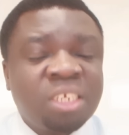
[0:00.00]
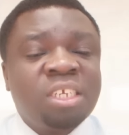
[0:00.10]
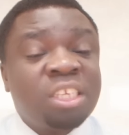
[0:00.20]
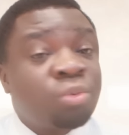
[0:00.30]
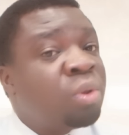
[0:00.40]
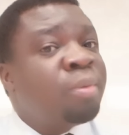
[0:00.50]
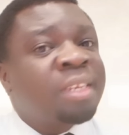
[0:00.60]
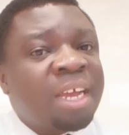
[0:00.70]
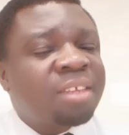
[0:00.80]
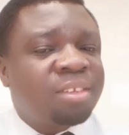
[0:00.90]
It will be
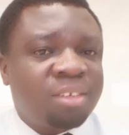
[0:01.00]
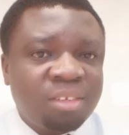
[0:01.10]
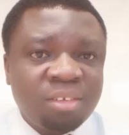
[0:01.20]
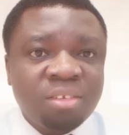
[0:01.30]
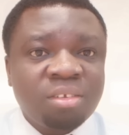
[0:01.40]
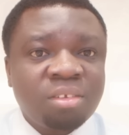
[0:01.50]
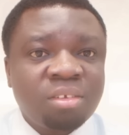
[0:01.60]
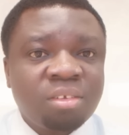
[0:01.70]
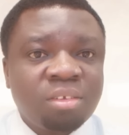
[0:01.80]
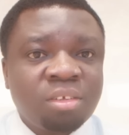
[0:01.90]
taxed.
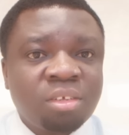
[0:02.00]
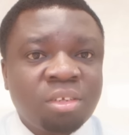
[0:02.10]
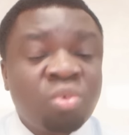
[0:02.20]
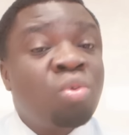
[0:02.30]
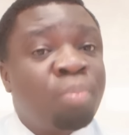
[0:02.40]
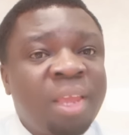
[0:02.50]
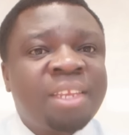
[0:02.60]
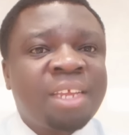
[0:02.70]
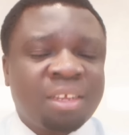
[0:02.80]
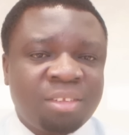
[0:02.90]
You will pay
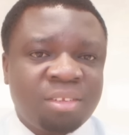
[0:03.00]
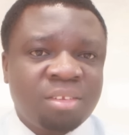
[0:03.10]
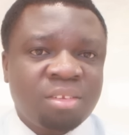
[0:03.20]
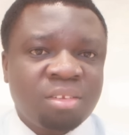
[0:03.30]
tax.